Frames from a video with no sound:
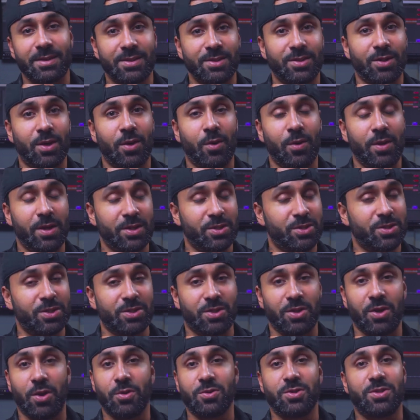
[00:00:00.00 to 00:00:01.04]
So it's
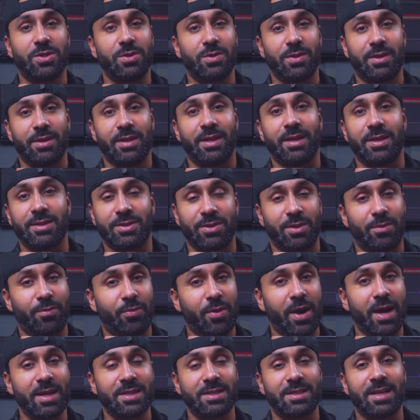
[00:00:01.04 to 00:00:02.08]
just those two things. So the
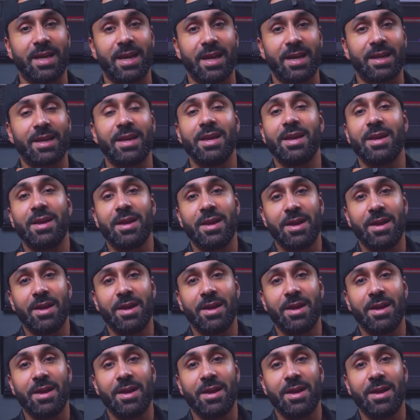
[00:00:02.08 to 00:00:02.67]
price tag